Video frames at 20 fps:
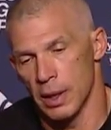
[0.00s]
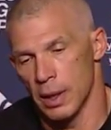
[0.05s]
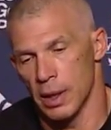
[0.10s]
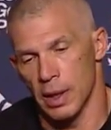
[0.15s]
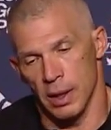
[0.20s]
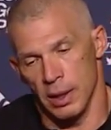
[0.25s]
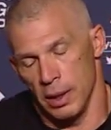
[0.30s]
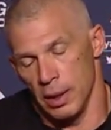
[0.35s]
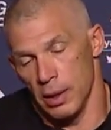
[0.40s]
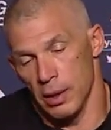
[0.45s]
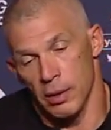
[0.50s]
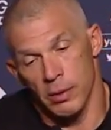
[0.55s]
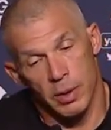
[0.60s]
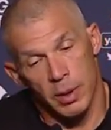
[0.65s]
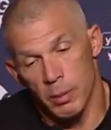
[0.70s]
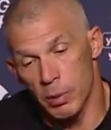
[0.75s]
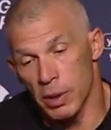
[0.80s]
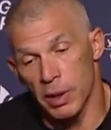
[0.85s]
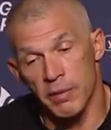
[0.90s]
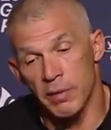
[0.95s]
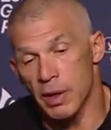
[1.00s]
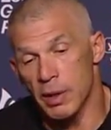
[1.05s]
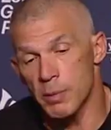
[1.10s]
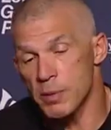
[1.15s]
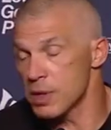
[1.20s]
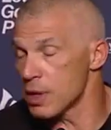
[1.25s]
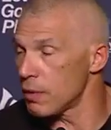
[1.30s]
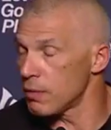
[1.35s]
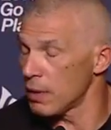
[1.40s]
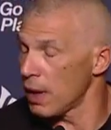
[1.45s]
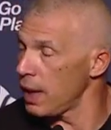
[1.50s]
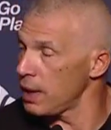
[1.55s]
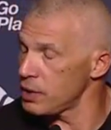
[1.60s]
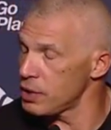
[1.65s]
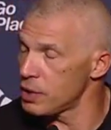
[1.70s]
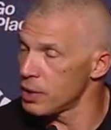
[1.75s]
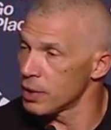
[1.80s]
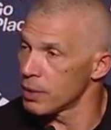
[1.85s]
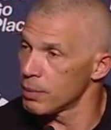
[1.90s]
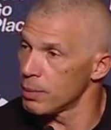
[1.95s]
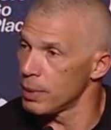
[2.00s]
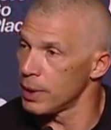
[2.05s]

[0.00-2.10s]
uh, you know, he believed in himself last year.